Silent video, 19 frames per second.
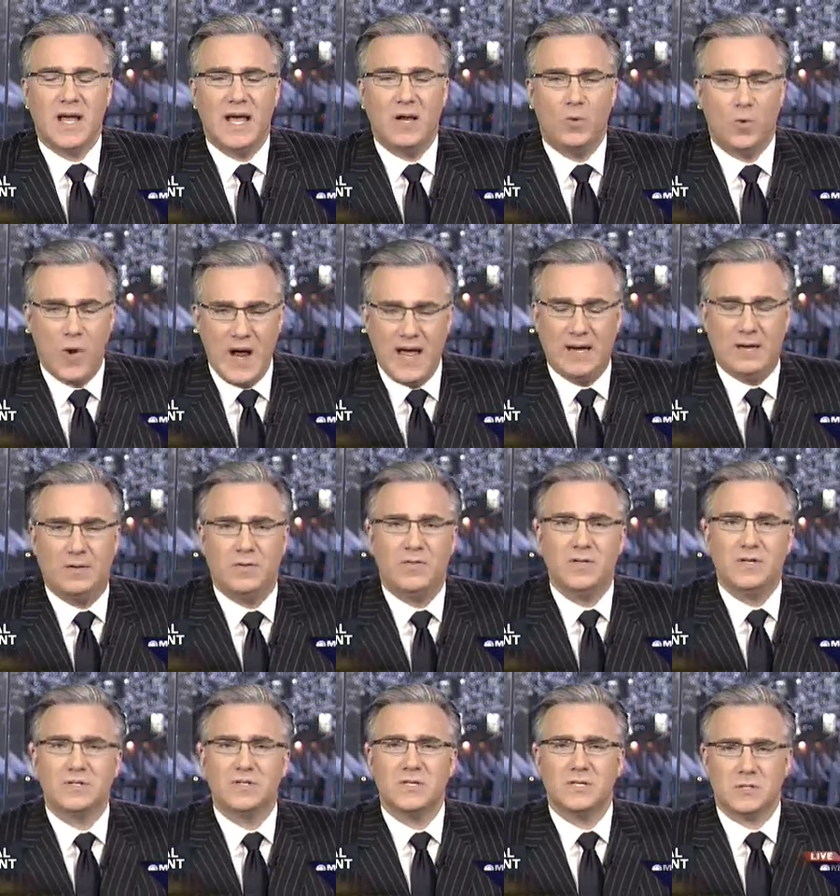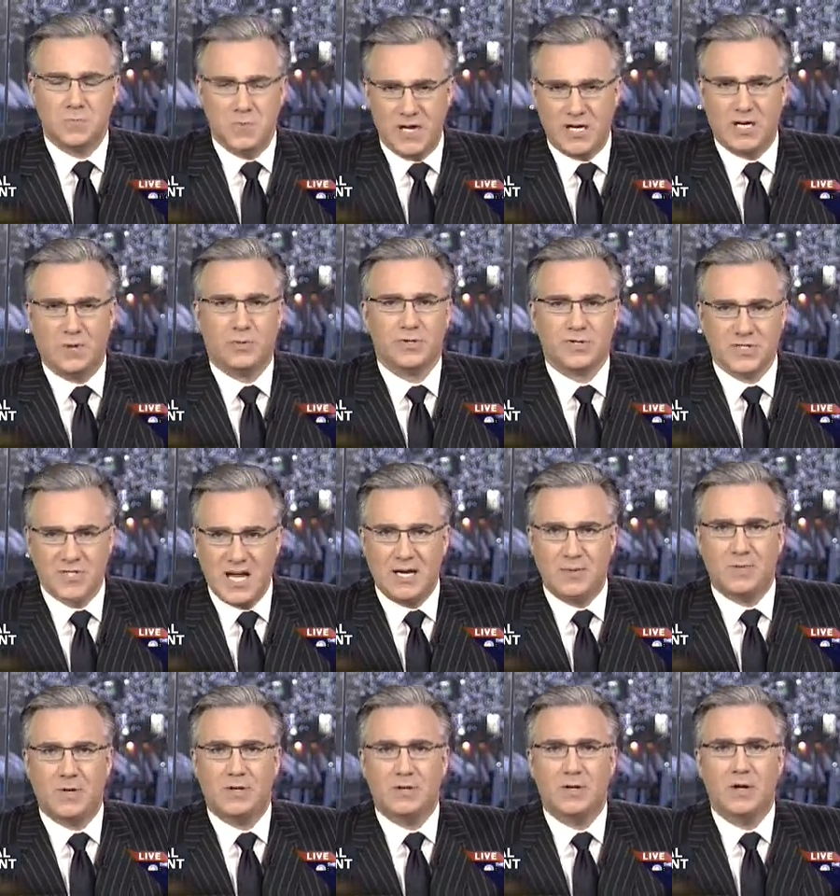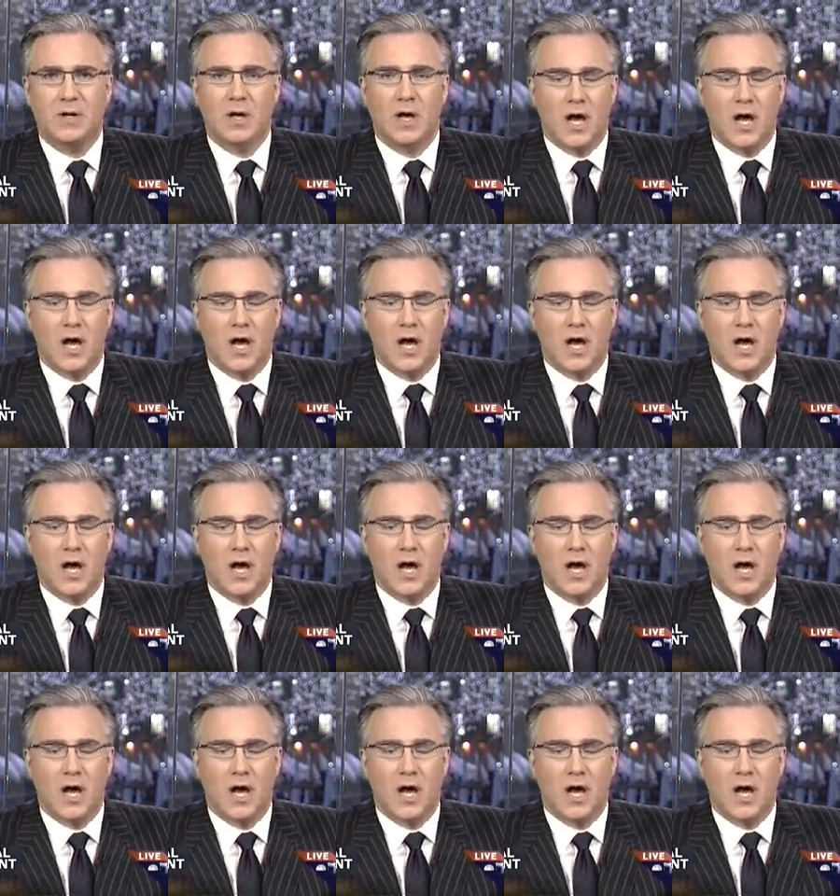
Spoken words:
And when this despicable statement,